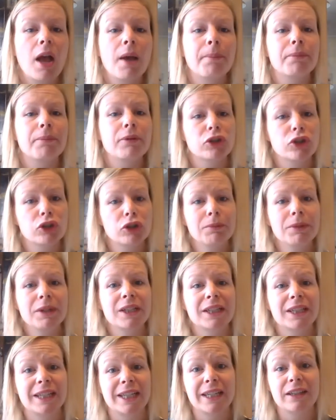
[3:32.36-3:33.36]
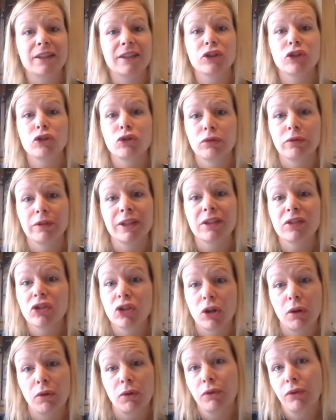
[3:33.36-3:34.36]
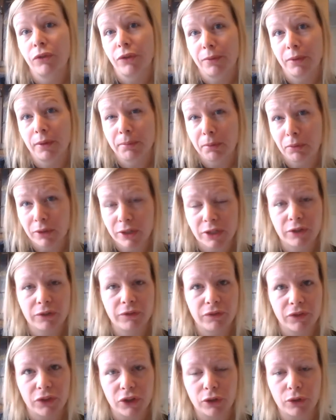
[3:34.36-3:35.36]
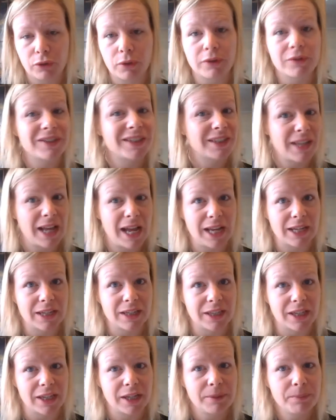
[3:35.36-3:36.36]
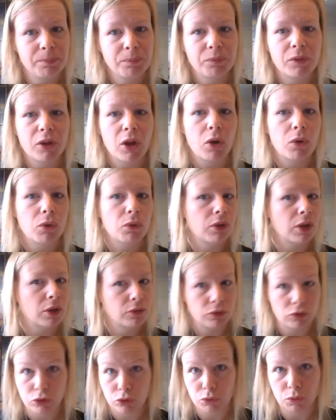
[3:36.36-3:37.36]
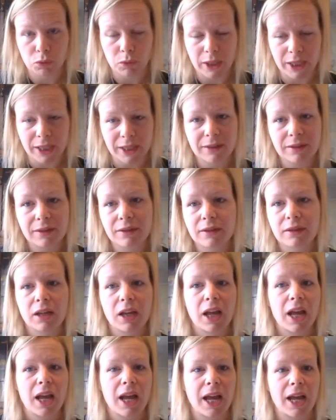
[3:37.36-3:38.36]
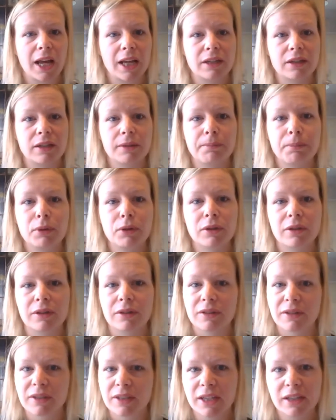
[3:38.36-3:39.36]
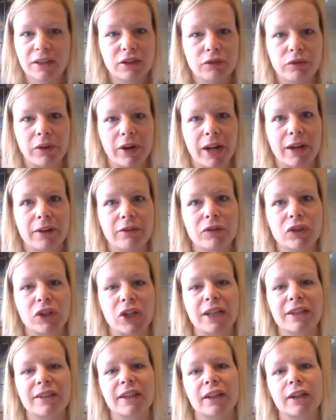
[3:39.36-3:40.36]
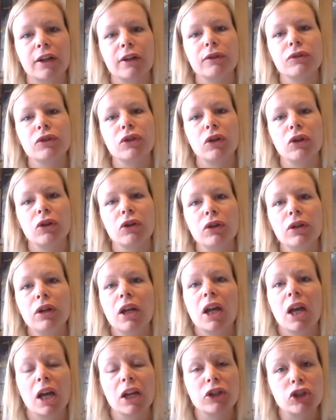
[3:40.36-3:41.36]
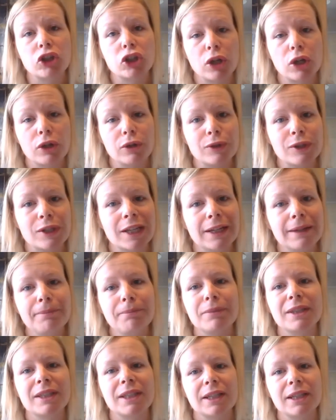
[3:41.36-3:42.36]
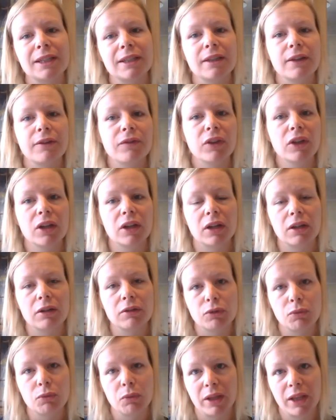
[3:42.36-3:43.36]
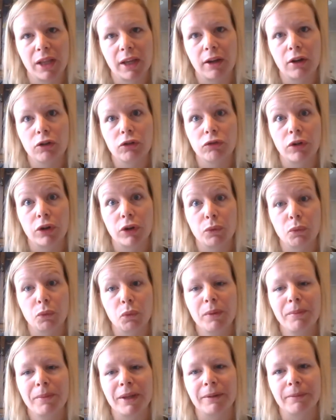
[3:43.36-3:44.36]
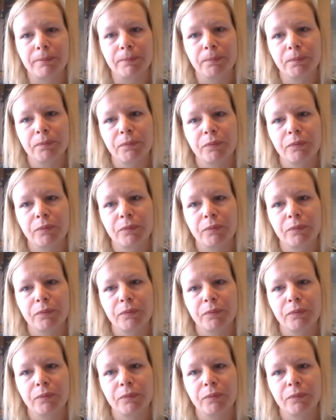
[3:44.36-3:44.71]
Predominantly, the story is told from the point of view of Sandy, although not always, and the book skits around as it goes on and shows glimpses of the girls when they are grown women.